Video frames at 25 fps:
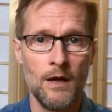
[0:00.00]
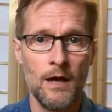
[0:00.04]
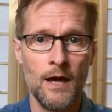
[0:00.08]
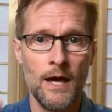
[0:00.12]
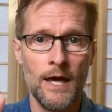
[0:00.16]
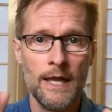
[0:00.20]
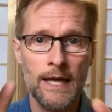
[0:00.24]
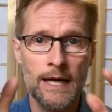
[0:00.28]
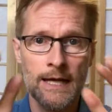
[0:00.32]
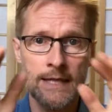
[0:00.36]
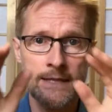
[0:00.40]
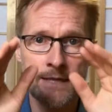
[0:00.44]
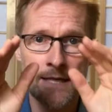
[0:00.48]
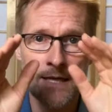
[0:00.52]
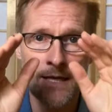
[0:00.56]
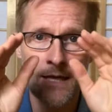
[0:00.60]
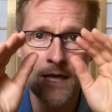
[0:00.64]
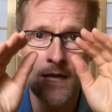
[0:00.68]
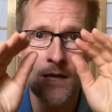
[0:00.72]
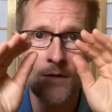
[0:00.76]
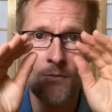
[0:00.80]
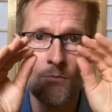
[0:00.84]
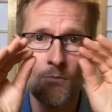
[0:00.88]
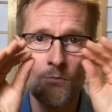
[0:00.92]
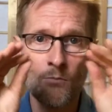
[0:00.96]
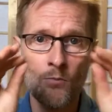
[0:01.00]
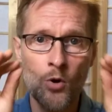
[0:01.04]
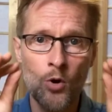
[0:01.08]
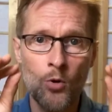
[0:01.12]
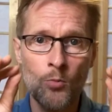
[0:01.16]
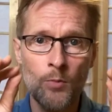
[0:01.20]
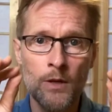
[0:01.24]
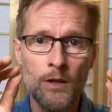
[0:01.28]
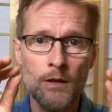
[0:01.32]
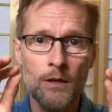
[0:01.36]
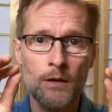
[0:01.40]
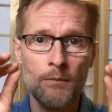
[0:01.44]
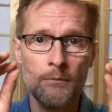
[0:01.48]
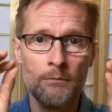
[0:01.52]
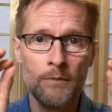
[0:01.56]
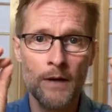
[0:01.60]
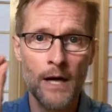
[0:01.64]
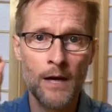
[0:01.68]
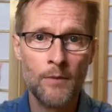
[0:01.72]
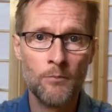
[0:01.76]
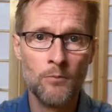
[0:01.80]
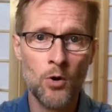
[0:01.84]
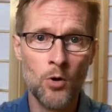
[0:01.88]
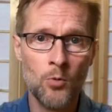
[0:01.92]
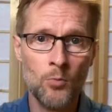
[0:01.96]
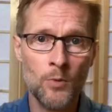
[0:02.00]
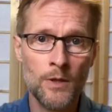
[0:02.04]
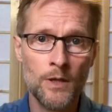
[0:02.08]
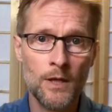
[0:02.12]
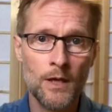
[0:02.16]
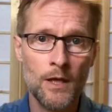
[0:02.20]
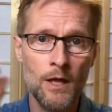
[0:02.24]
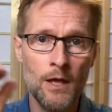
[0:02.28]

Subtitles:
and I take it moment by moment.